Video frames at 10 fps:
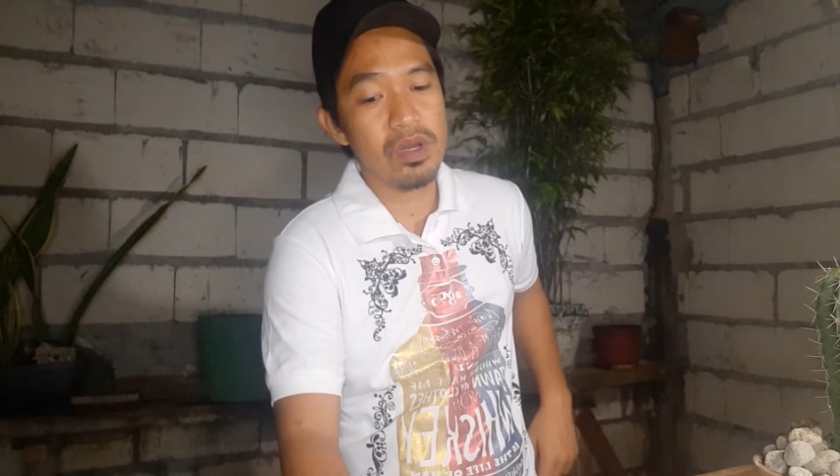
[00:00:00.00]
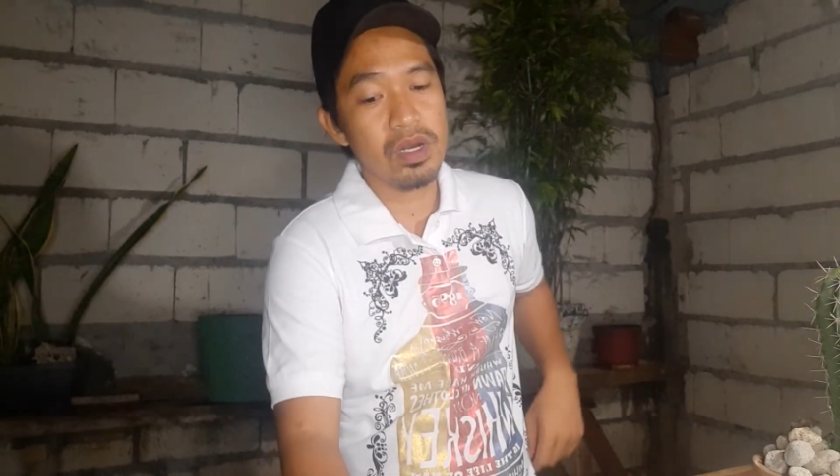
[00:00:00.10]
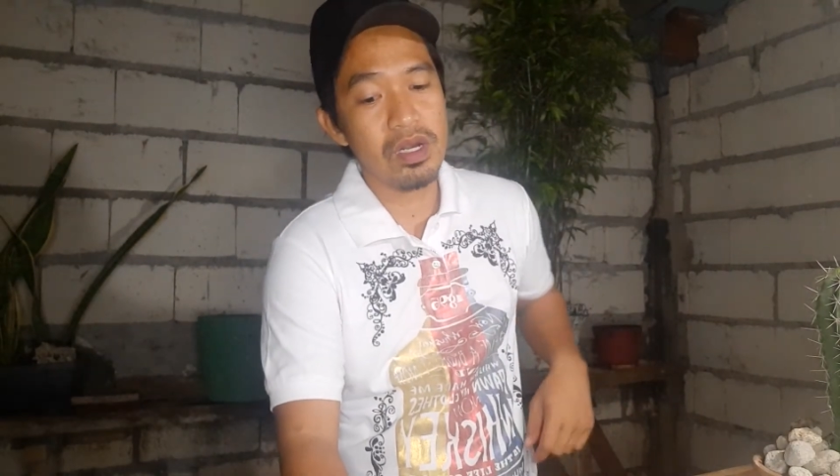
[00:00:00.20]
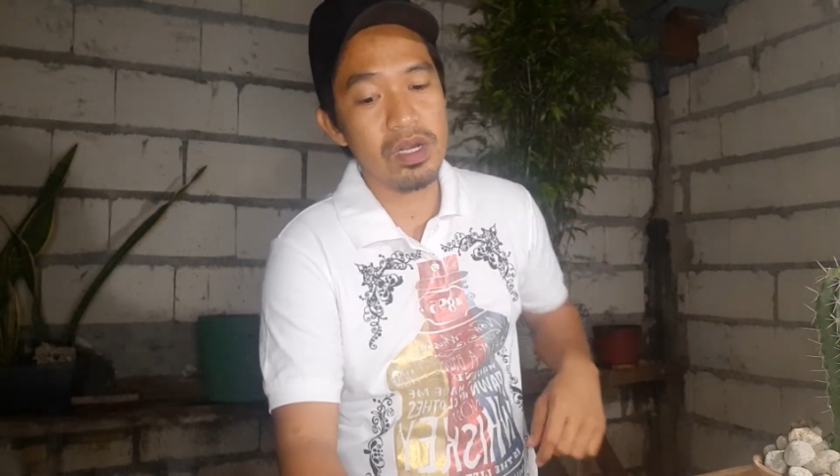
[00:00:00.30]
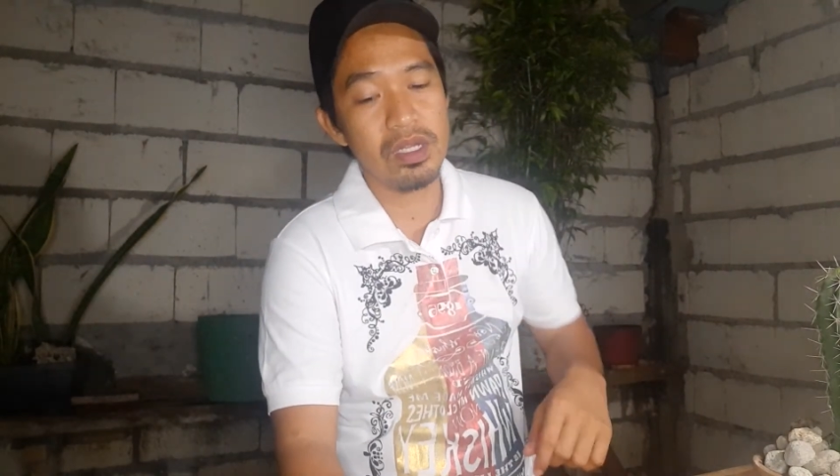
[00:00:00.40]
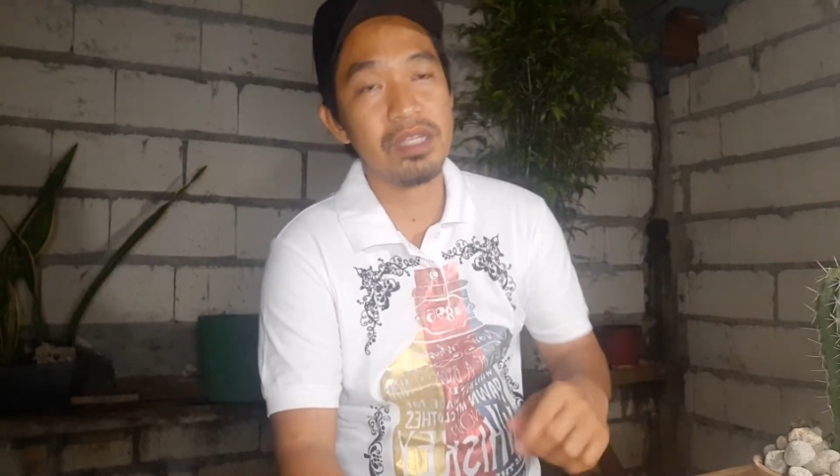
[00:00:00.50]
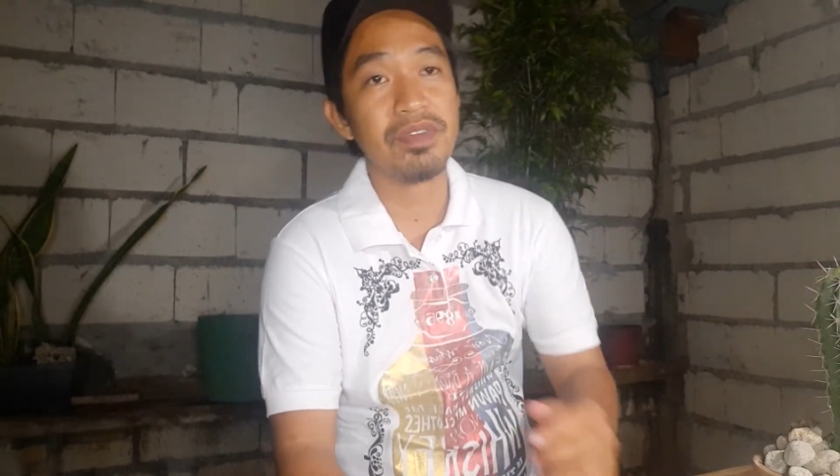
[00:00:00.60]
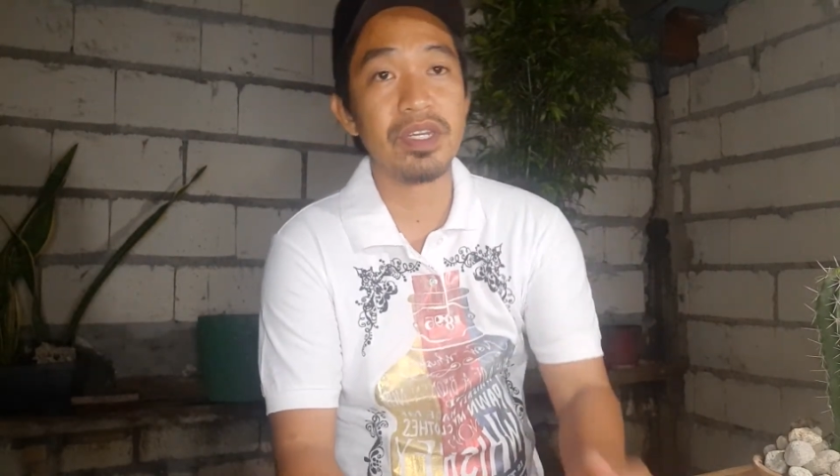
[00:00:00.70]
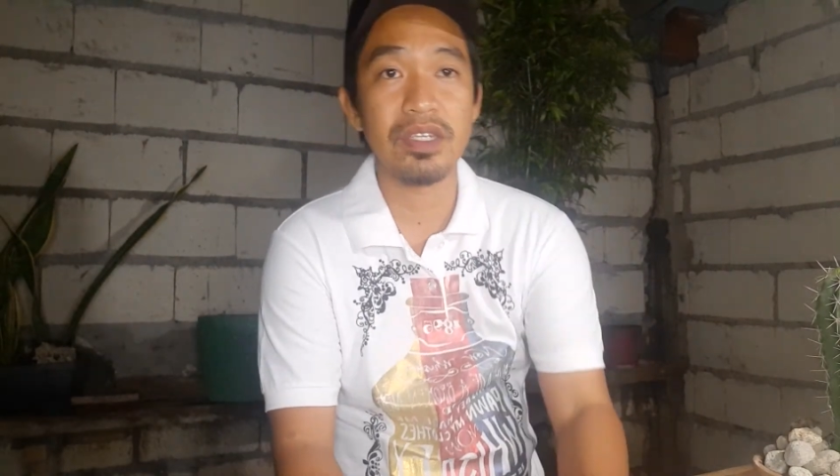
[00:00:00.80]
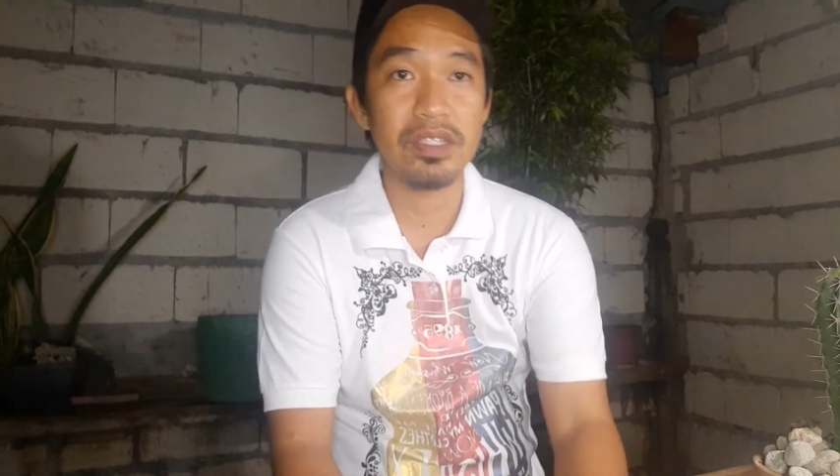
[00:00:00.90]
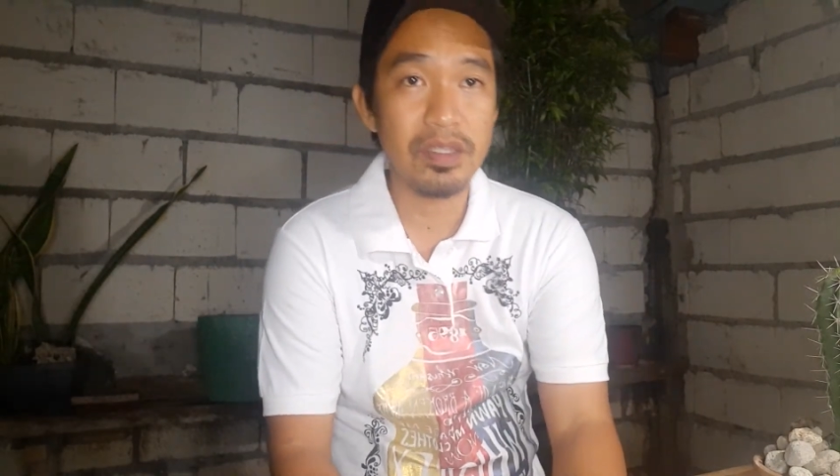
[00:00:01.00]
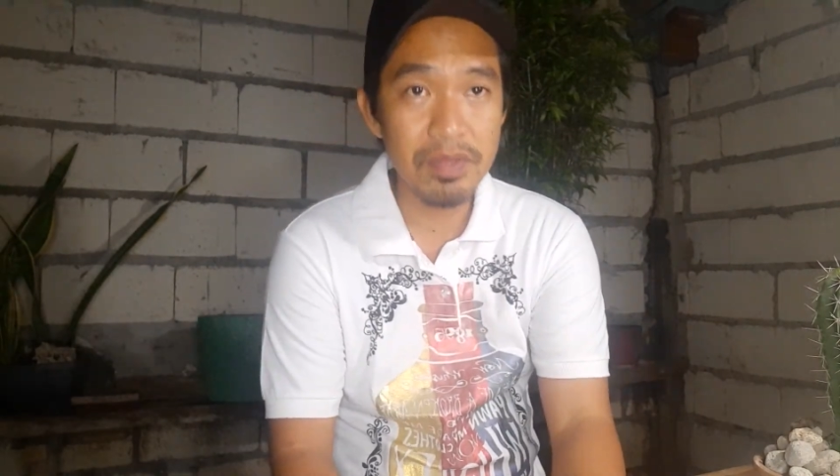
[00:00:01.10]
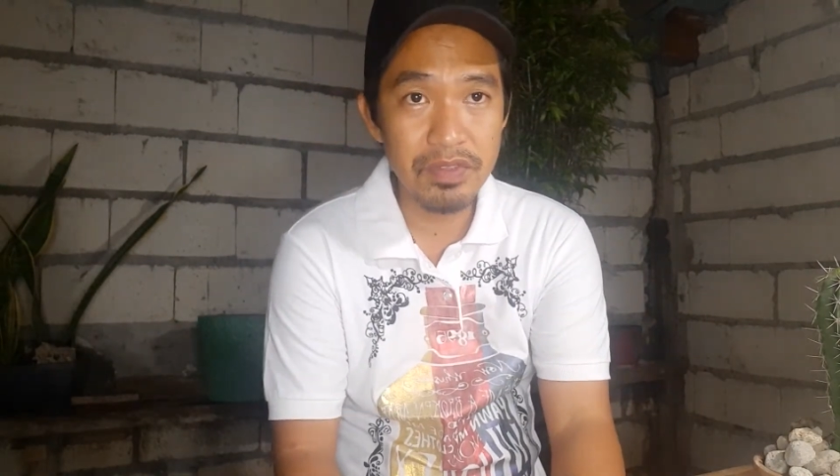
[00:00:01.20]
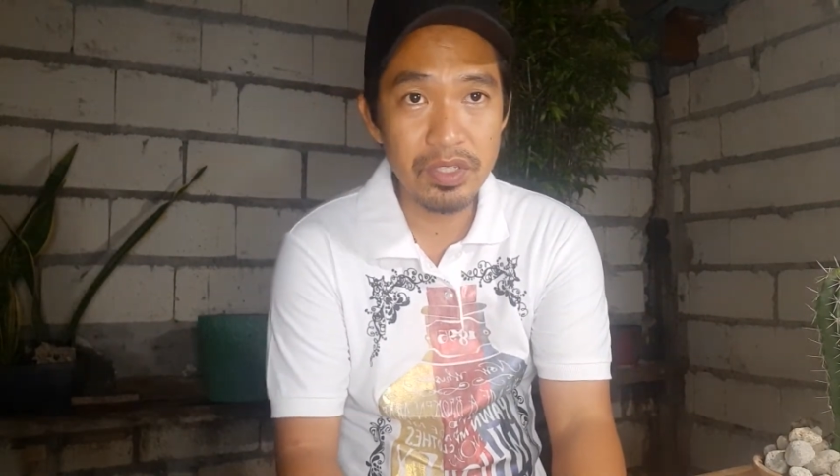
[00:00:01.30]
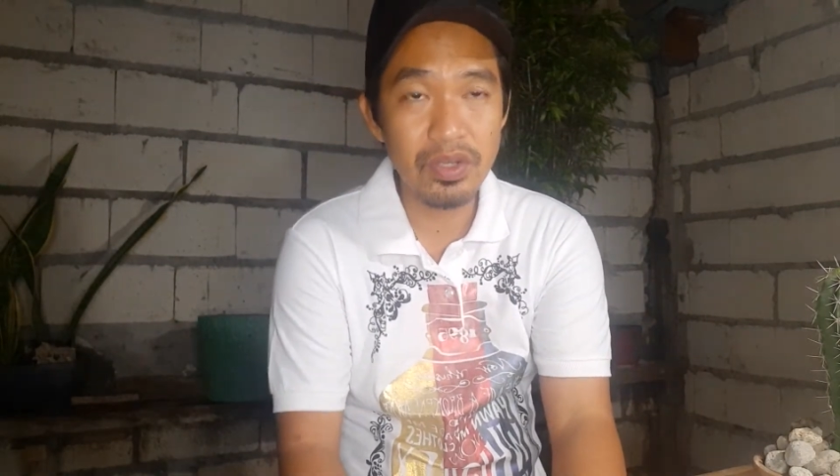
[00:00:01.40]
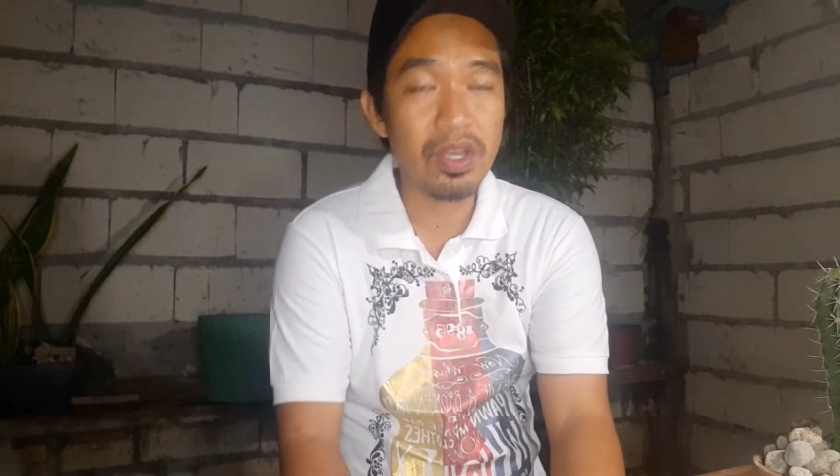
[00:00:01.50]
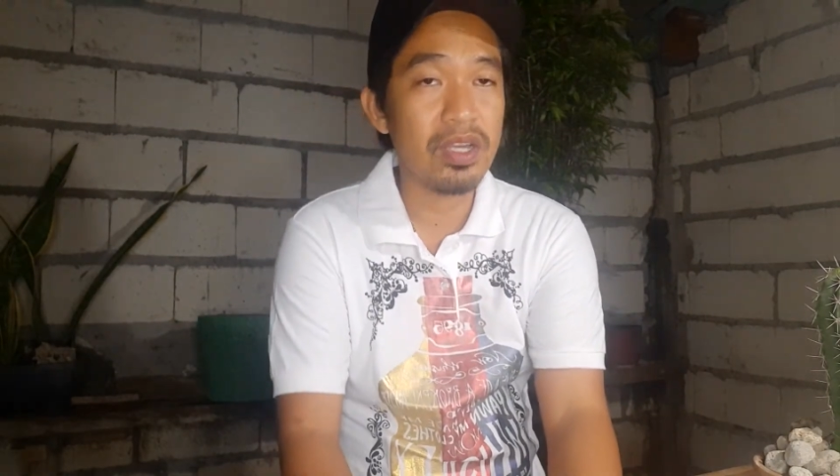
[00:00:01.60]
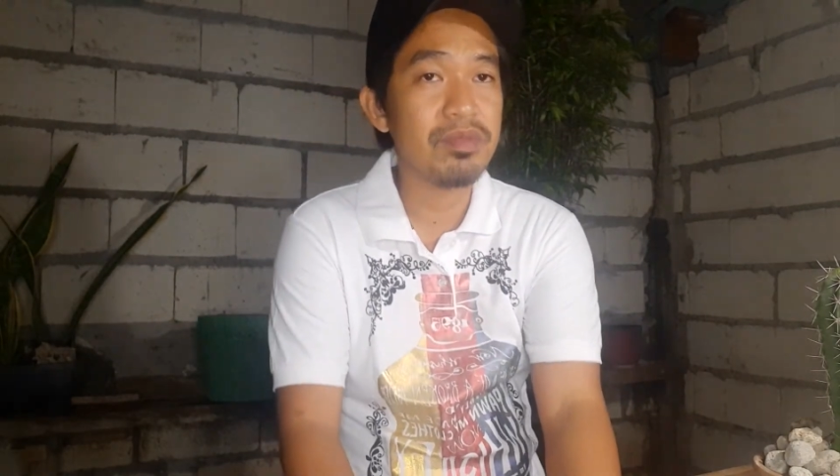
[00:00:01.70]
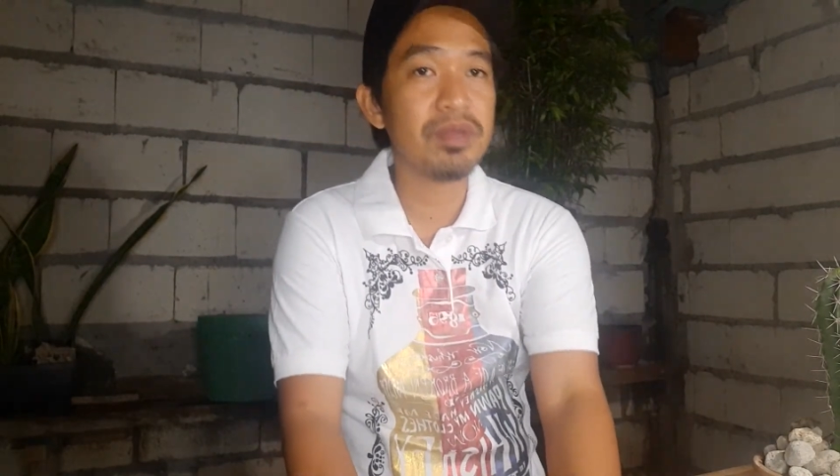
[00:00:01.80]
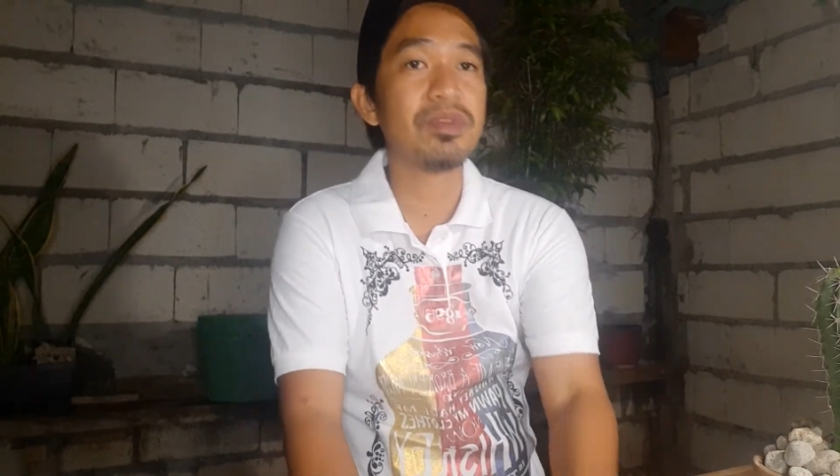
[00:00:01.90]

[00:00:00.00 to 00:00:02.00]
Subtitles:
are living in a subdivision or condominium,